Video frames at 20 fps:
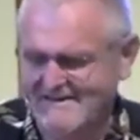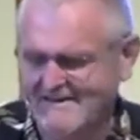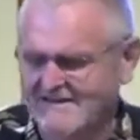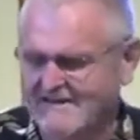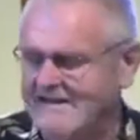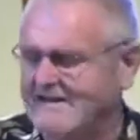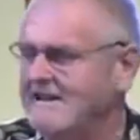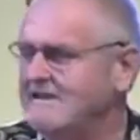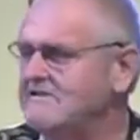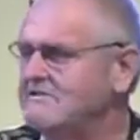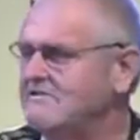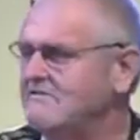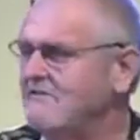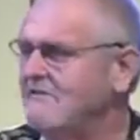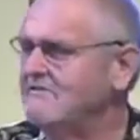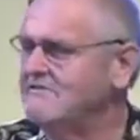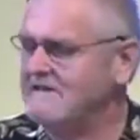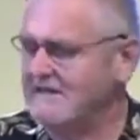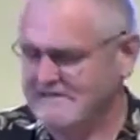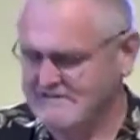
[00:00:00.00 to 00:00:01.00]
And each of
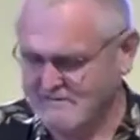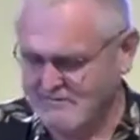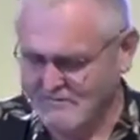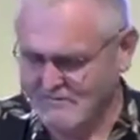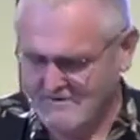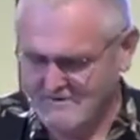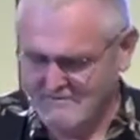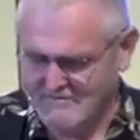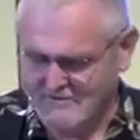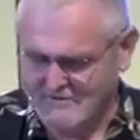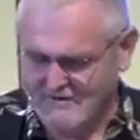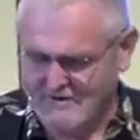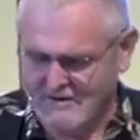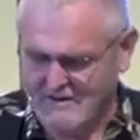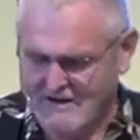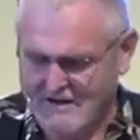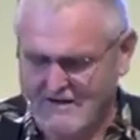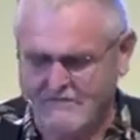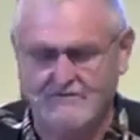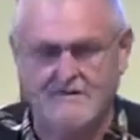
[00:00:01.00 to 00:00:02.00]
us has a rhythm to our
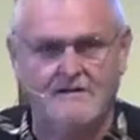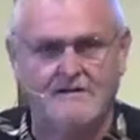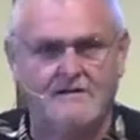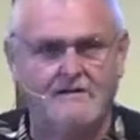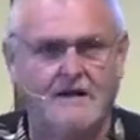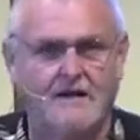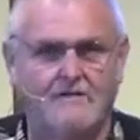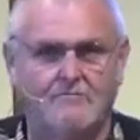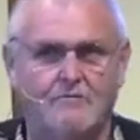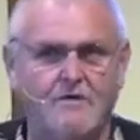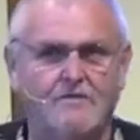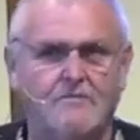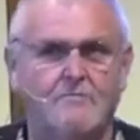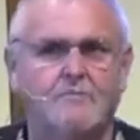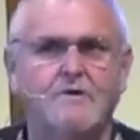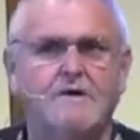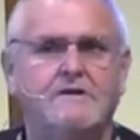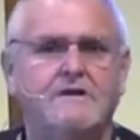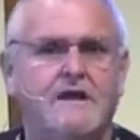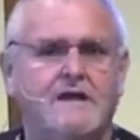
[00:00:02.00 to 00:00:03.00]
life, and a rhythm
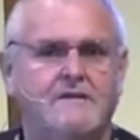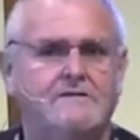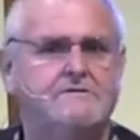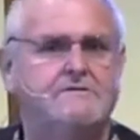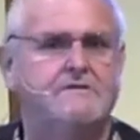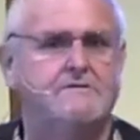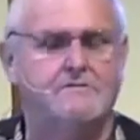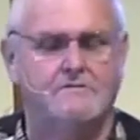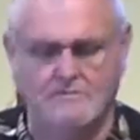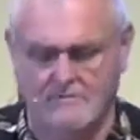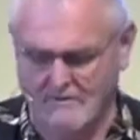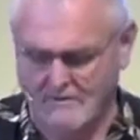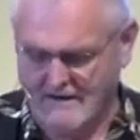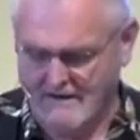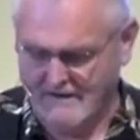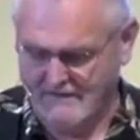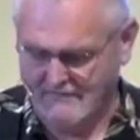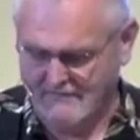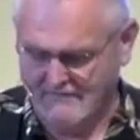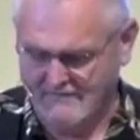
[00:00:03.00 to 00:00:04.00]
we dance to through
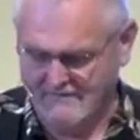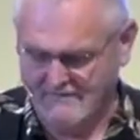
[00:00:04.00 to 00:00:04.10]
life.